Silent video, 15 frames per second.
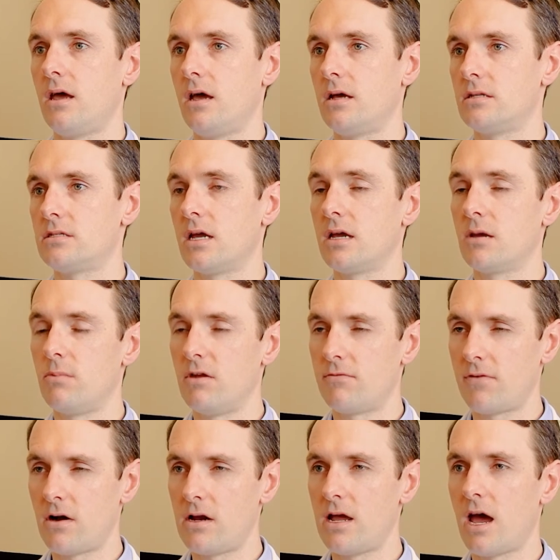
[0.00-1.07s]
it can be a
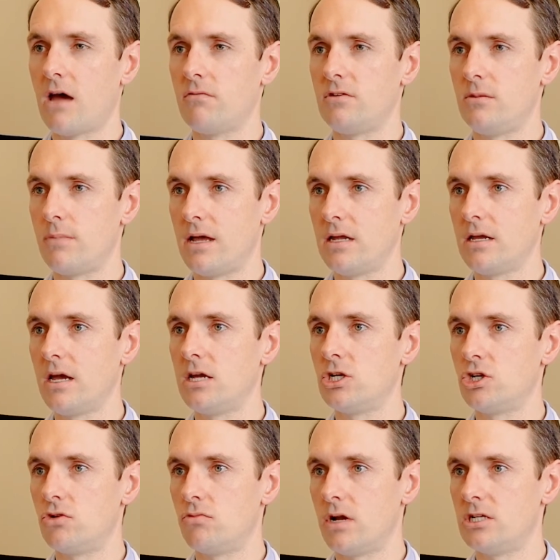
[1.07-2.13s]
fairly hefty
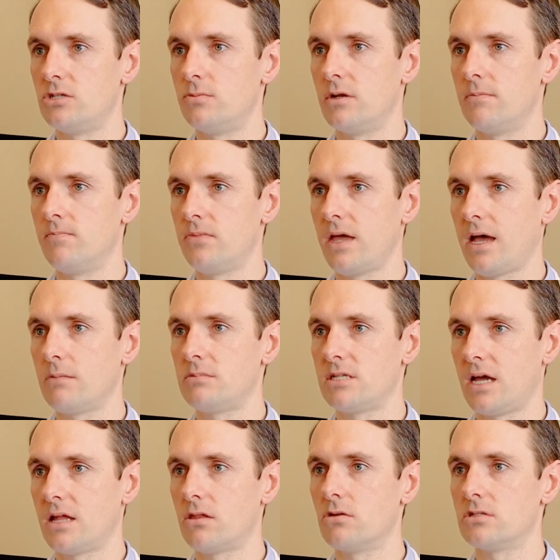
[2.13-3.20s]
medication regimen to
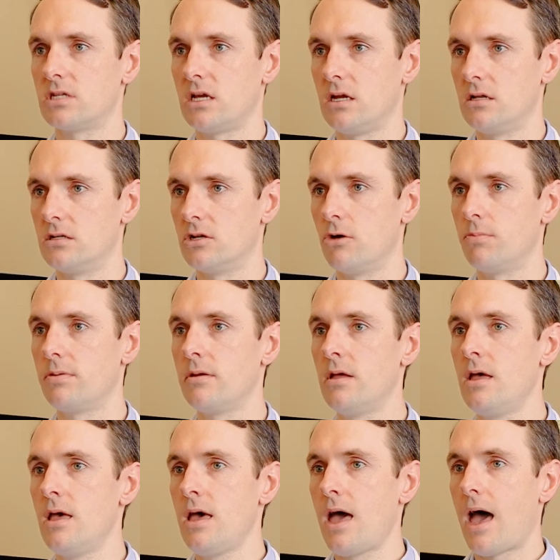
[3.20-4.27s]
get those healed up.
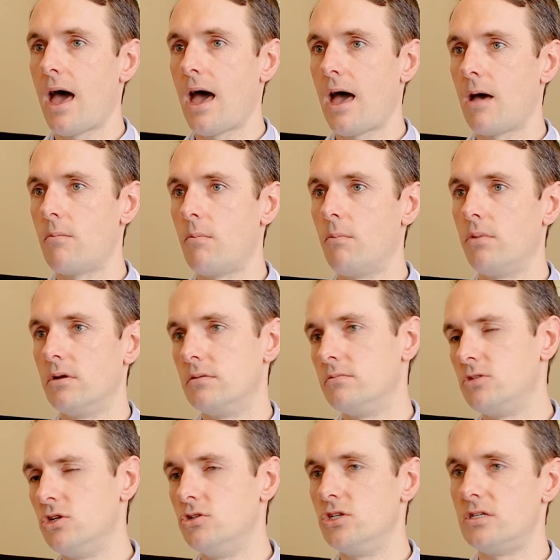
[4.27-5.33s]
But
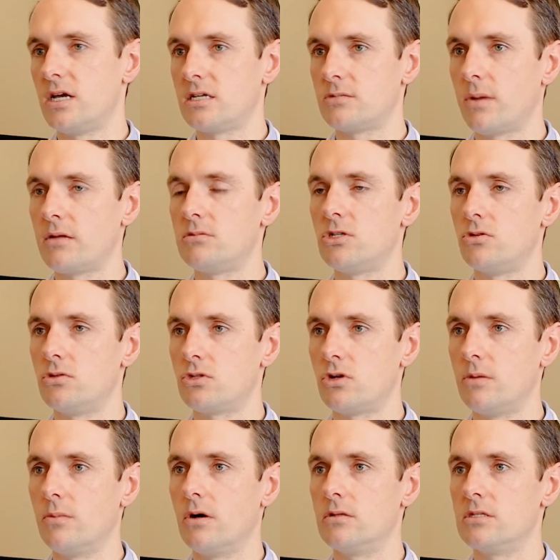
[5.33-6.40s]
it usually takes about 2 or
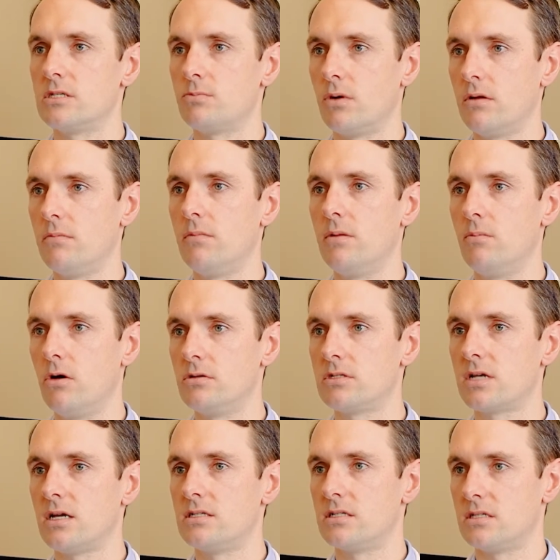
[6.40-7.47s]
3 months. But in most
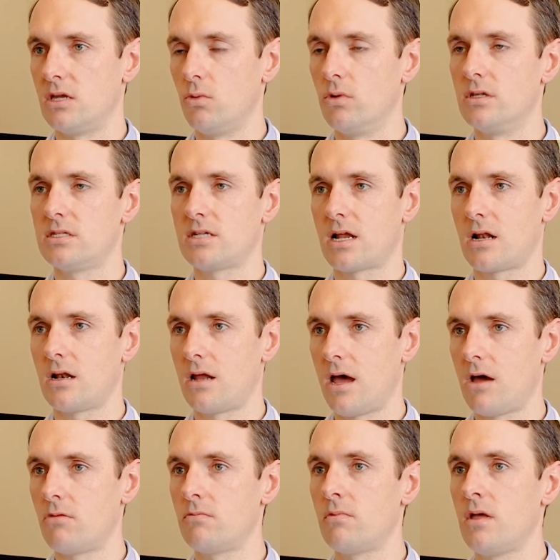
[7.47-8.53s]
cases, they will settle
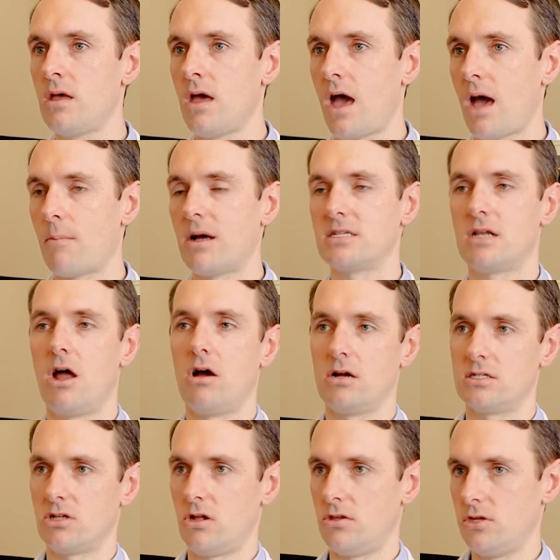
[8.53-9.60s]
down, as long
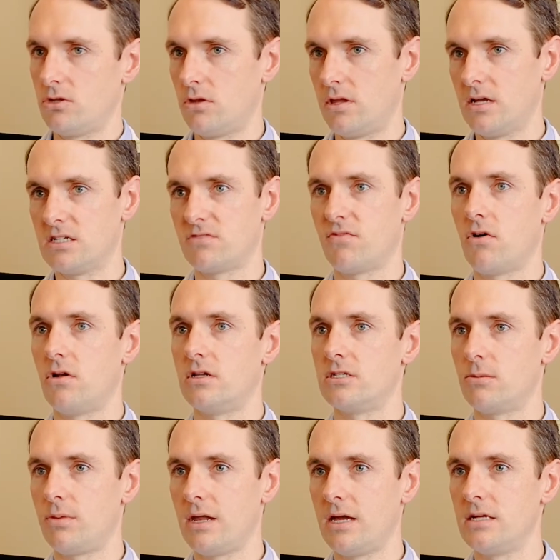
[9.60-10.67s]
as all the other things fall
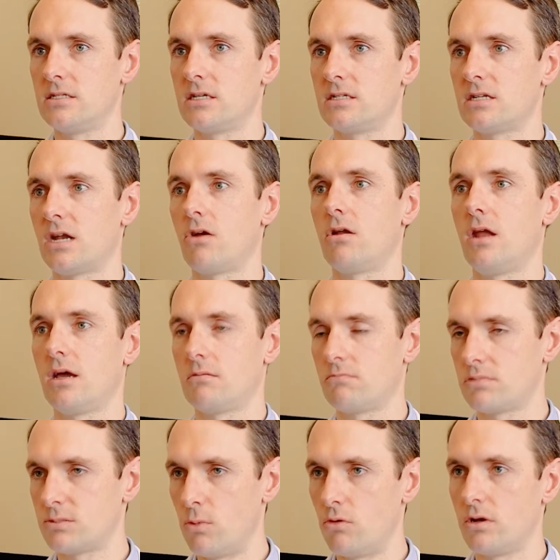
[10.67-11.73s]
into place, etc., like
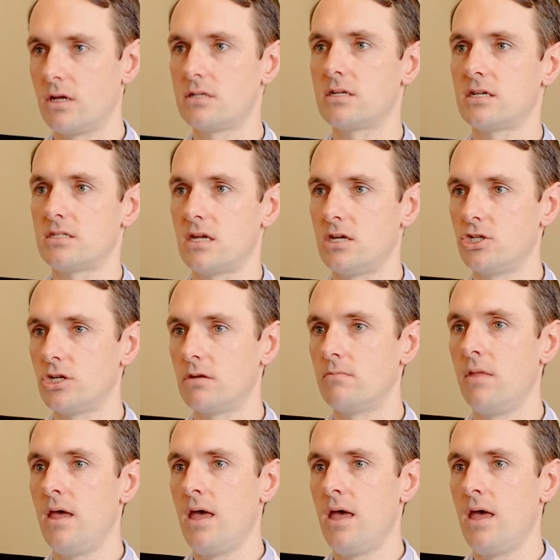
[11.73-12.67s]
smoking cessation.